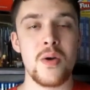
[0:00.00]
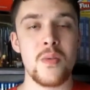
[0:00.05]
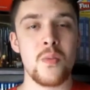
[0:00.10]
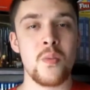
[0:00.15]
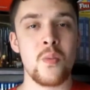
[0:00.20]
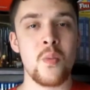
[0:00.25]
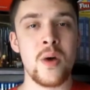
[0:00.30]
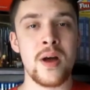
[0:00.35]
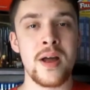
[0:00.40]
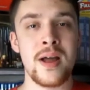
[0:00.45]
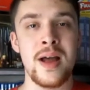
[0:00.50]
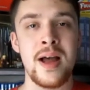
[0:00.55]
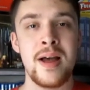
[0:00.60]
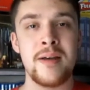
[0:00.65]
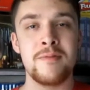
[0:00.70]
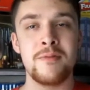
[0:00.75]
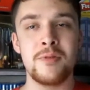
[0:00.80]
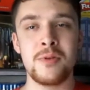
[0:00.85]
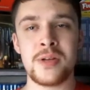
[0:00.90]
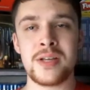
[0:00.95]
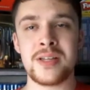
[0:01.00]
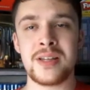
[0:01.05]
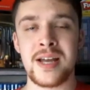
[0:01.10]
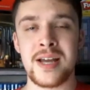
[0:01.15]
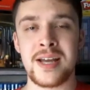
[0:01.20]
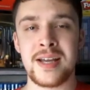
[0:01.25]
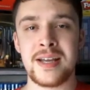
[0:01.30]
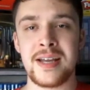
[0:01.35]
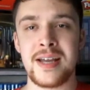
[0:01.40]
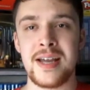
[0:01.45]
What I really
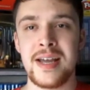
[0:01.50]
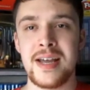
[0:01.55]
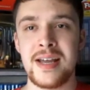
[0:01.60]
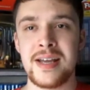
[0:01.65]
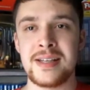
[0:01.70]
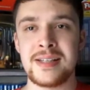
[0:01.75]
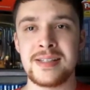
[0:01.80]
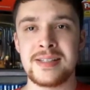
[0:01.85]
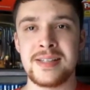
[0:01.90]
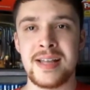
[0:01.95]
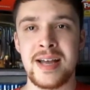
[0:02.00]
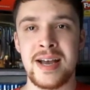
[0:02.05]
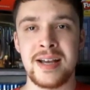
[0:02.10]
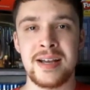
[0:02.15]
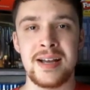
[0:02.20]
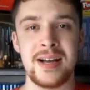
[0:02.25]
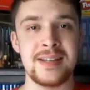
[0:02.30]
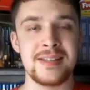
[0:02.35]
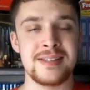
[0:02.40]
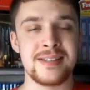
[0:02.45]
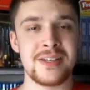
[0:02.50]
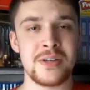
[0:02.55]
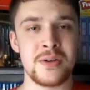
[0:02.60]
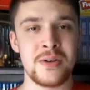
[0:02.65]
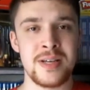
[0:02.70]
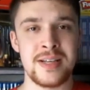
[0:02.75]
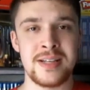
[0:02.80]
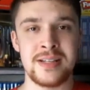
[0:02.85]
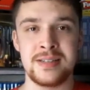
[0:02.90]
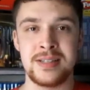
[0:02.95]
like is that
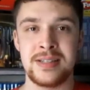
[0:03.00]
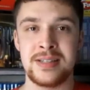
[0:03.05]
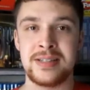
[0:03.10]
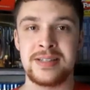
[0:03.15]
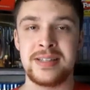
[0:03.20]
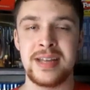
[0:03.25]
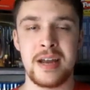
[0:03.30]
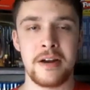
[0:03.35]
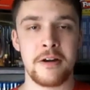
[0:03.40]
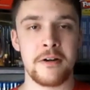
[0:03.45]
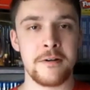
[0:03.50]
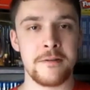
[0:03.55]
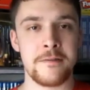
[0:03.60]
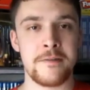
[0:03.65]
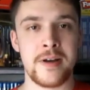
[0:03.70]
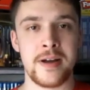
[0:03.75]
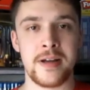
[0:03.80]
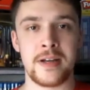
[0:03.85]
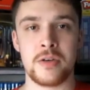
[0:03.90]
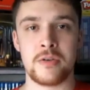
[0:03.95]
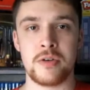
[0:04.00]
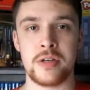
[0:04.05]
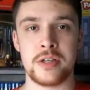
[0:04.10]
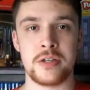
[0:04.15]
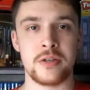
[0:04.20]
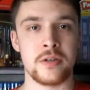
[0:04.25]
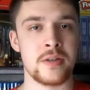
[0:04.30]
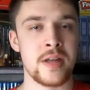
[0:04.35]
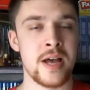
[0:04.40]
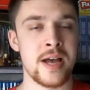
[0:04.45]
Godzilla is this terrifying
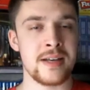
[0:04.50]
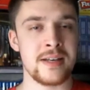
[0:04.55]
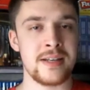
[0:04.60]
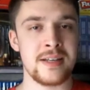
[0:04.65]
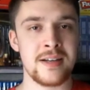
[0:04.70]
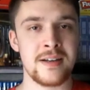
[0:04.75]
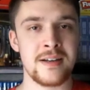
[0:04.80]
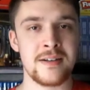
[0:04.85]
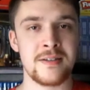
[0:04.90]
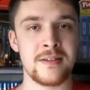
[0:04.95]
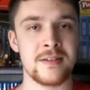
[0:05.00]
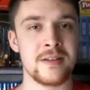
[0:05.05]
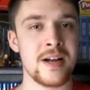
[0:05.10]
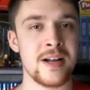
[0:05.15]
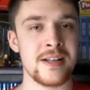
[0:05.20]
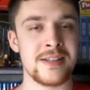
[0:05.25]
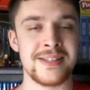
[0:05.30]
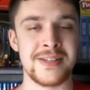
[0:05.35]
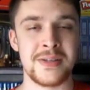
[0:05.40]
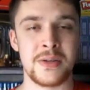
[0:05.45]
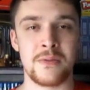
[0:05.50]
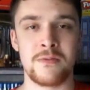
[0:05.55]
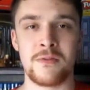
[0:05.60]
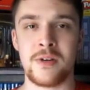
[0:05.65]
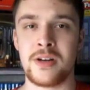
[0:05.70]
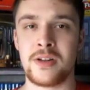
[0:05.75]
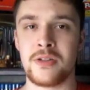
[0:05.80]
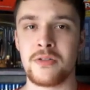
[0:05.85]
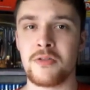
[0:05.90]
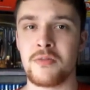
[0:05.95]
creature. The idea of Godzilla
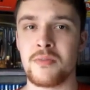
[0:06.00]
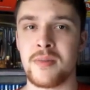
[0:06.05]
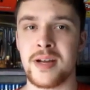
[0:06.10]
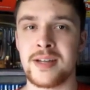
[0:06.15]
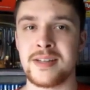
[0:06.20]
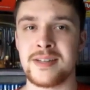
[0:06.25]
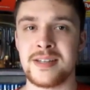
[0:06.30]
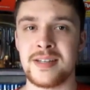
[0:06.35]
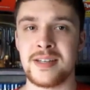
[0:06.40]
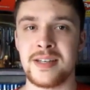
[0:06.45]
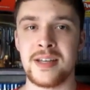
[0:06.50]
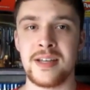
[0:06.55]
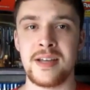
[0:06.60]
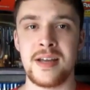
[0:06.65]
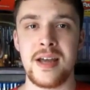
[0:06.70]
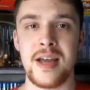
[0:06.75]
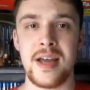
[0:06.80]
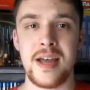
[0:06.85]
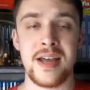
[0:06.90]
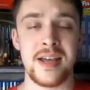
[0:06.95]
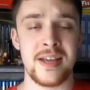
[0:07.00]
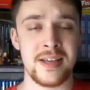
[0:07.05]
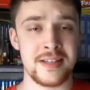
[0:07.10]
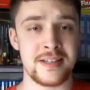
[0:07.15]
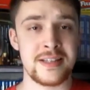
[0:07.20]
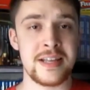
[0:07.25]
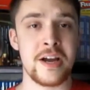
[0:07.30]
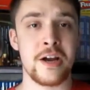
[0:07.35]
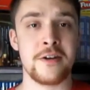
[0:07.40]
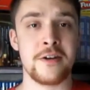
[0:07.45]
running through my city is
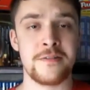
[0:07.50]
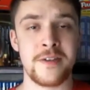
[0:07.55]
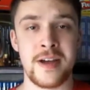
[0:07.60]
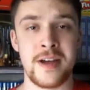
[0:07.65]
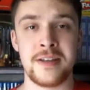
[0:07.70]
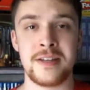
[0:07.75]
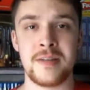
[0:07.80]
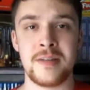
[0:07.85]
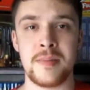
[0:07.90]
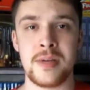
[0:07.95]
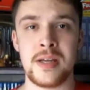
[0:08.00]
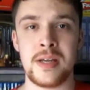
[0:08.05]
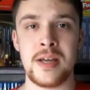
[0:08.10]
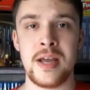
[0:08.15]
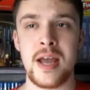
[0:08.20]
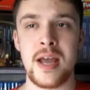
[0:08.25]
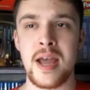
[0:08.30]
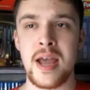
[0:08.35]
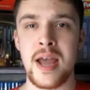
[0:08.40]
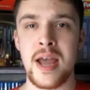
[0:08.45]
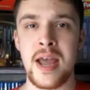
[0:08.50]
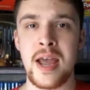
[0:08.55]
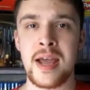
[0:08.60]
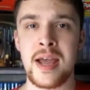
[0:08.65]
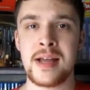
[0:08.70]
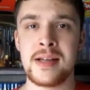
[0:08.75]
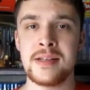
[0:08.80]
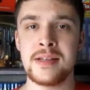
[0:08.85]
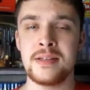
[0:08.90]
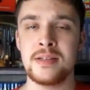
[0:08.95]
terrifying to me.
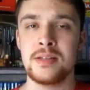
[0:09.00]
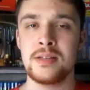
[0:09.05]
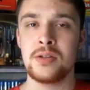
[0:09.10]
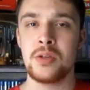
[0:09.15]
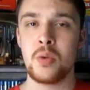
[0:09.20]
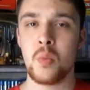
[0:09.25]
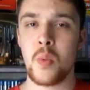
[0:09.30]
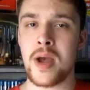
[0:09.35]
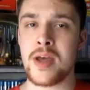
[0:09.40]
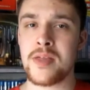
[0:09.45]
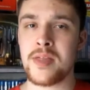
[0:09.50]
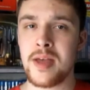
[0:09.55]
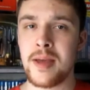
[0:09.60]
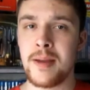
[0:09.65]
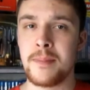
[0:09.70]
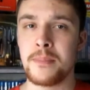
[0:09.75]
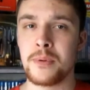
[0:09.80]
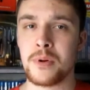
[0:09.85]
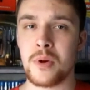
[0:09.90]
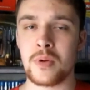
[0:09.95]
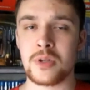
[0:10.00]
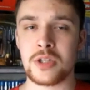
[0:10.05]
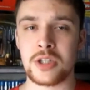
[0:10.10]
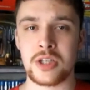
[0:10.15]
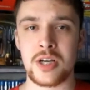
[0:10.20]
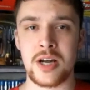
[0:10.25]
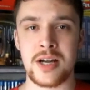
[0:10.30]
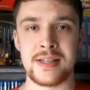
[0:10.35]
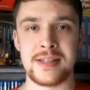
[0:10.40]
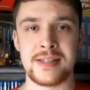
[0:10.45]
And the way they approach
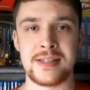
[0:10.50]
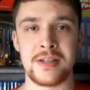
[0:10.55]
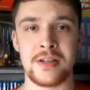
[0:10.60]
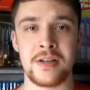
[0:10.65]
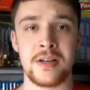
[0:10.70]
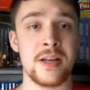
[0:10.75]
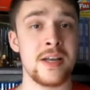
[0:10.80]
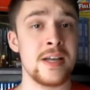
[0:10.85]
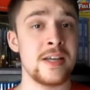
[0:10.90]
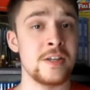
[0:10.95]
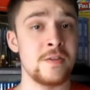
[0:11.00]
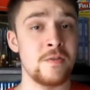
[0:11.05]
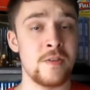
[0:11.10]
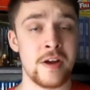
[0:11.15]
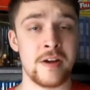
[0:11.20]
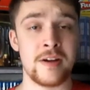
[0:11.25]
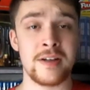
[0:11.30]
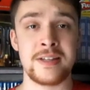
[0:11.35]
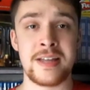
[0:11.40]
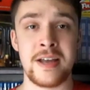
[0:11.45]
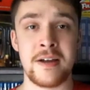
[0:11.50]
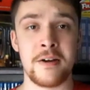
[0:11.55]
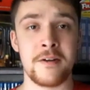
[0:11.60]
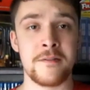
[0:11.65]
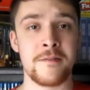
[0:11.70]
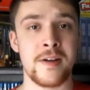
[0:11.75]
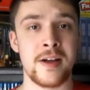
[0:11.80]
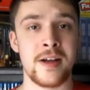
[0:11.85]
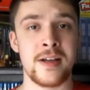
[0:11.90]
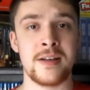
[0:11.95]
Godzilla is very
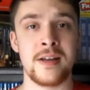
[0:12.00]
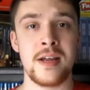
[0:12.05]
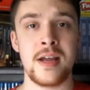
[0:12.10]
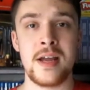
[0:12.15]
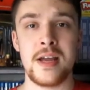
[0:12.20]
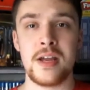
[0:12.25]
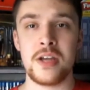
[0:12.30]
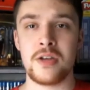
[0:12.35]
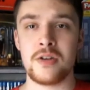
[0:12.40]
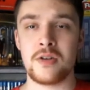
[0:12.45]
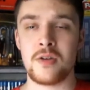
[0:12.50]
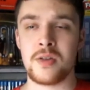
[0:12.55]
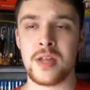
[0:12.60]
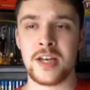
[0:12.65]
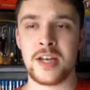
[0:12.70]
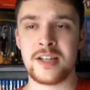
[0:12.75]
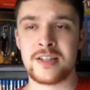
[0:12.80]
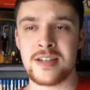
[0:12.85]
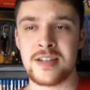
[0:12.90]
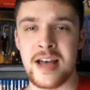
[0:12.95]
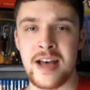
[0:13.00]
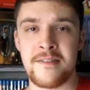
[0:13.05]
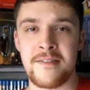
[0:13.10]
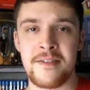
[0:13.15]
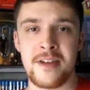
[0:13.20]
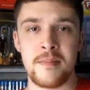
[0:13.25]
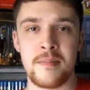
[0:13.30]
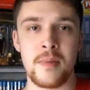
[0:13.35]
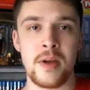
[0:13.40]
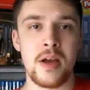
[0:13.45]
terrifying. You know, they just have
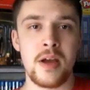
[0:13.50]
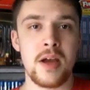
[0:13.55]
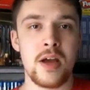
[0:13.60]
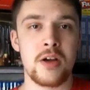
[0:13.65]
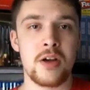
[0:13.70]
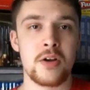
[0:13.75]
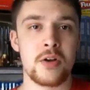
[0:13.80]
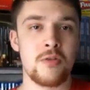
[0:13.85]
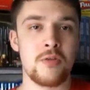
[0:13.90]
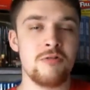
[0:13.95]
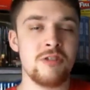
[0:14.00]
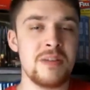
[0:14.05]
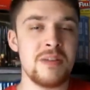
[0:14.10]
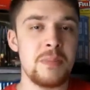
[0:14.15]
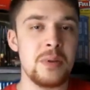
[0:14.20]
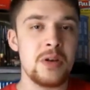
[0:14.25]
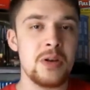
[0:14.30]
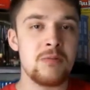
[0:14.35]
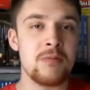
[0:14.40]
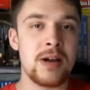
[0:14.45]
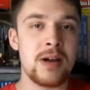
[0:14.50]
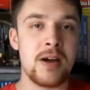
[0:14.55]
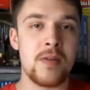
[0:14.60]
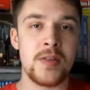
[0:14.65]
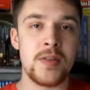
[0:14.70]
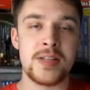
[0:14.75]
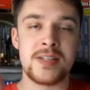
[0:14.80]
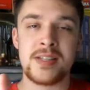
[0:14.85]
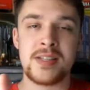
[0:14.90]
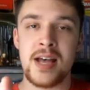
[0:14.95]
him creeping around
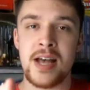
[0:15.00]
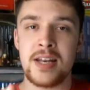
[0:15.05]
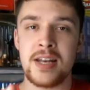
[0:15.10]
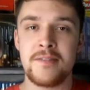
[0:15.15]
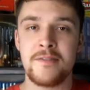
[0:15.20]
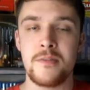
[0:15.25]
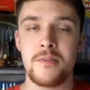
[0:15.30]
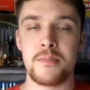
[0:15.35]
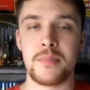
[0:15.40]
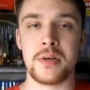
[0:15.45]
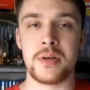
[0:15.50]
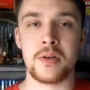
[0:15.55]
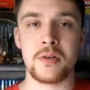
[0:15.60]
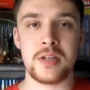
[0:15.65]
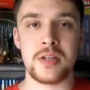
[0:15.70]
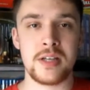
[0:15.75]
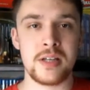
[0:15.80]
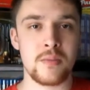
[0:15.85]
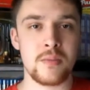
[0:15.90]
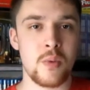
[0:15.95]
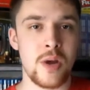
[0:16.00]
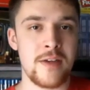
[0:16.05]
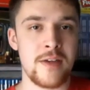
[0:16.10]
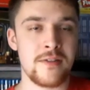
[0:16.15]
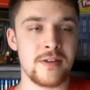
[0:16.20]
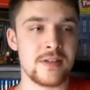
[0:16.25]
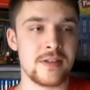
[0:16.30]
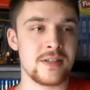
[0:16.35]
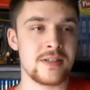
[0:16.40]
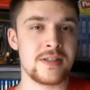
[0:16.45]
the side of a building,
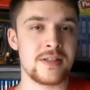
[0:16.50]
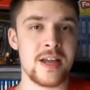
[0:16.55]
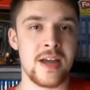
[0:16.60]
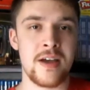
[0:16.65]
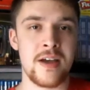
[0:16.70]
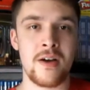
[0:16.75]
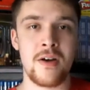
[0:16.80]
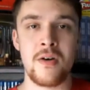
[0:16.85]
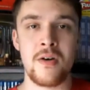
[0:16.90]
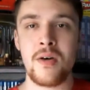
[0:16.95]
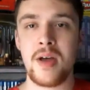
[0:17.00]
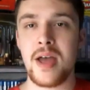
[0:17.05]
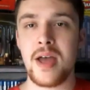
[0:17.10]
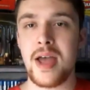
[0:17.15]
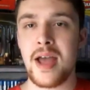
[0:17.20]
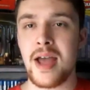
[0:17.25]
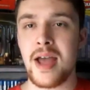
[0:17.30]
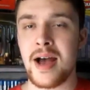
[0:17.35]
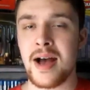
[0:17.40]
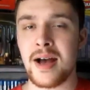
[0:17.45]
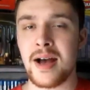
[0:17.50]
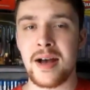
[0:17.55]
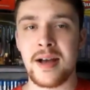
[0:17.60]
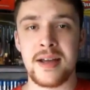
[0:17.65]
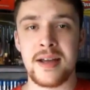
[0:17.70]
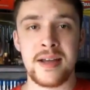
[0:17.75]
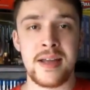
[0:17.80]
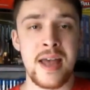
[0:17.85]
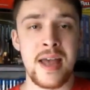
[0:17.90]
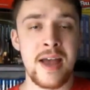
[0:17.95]
waving his tail.
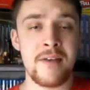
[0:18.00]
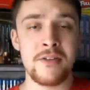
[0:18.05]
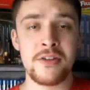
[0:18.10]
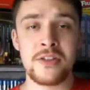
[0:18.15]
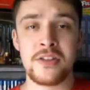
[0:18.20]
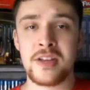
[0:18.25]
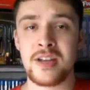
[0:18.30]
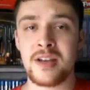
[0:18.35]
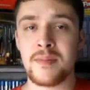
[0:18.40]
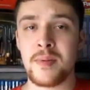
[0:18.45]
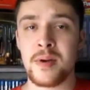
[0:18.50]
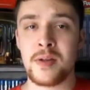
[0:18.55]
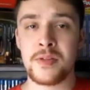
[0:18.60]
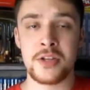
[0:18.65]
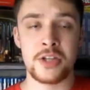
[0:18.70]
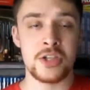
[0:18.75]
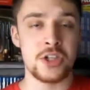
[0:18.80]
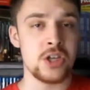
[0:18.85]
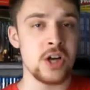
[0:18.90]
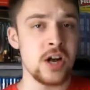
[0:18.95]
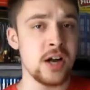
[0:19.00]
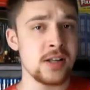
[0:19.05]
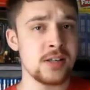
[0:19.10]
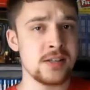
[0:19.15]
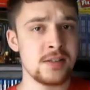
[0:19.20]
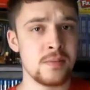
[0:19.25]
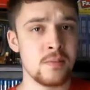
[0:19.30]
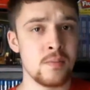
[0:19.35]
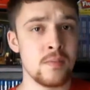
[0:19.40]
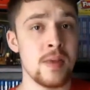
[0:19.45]
Everything about the
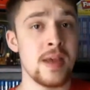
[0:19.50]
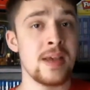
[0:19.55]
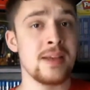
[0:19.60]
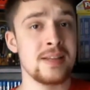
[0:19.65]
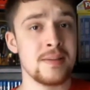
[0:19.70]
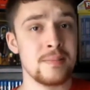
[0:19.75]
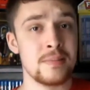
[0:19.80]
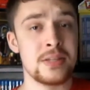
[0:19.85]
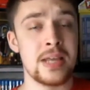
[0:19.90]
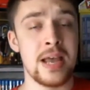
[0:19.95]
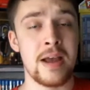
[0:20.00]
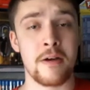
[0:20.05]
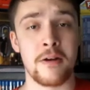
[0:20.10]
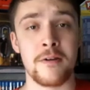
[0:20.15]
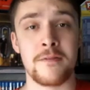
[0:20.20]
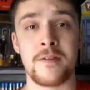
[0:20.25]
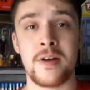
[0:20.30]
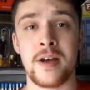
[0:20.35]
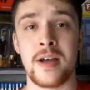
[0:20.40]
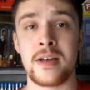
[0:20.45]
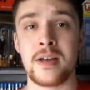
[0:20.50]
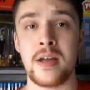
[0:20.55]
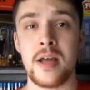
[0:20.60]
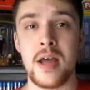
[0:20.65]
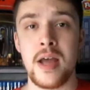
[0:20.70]
shots make him terrifying.